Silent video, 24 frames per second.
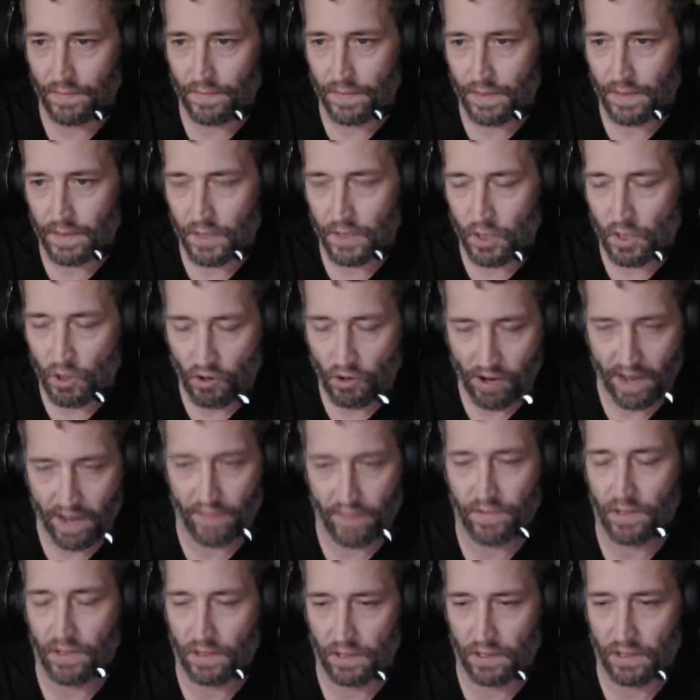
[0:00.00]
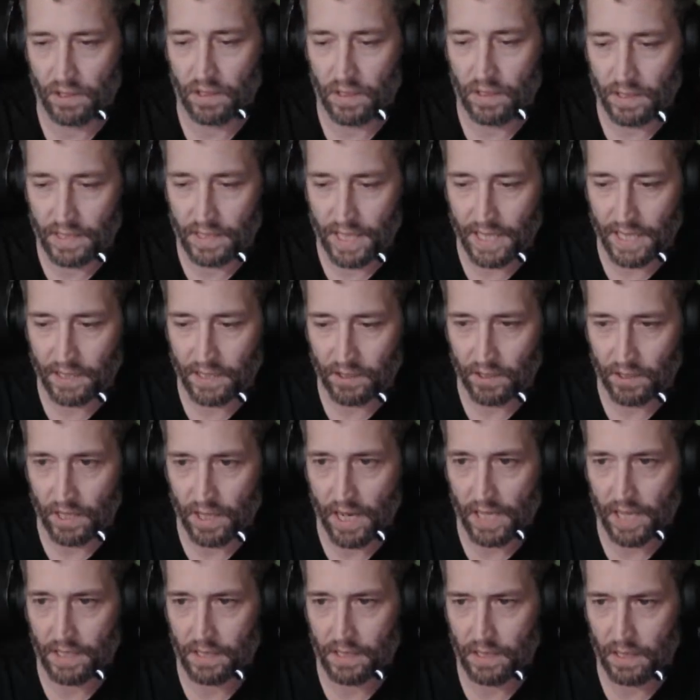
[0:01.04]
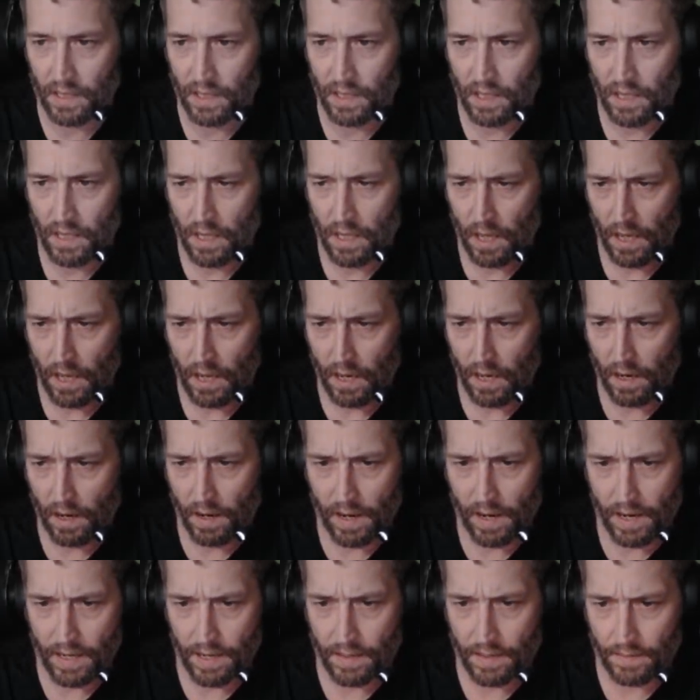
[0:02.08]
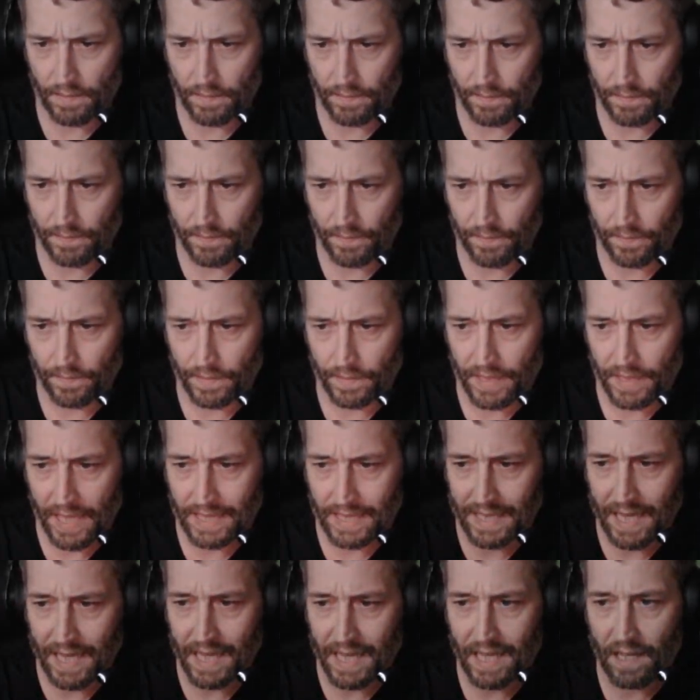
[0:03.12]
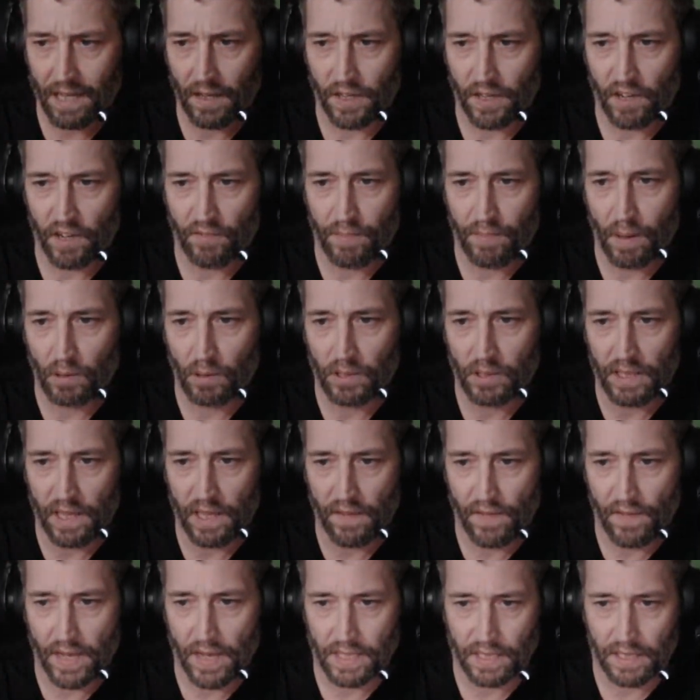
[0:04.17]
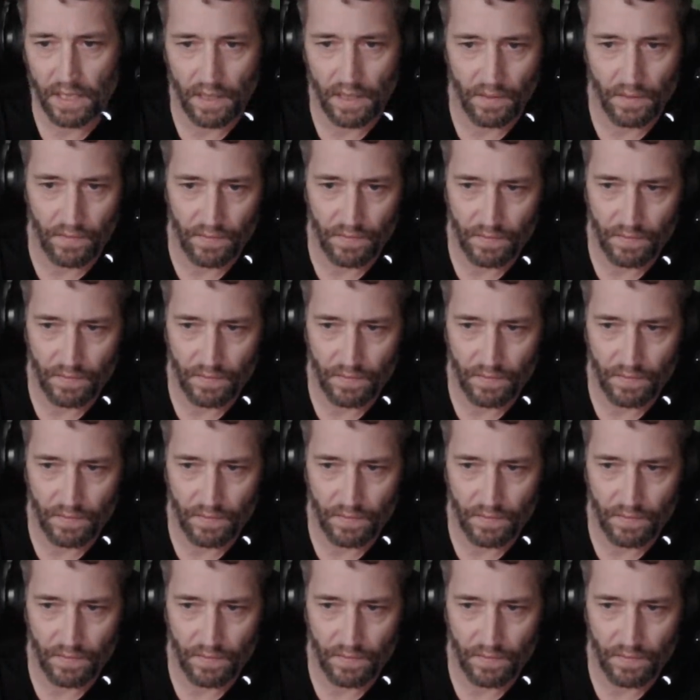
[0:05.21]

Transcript: 2 crafters is the answer, guys. Alright. That's how you get enough bones in there fast enough.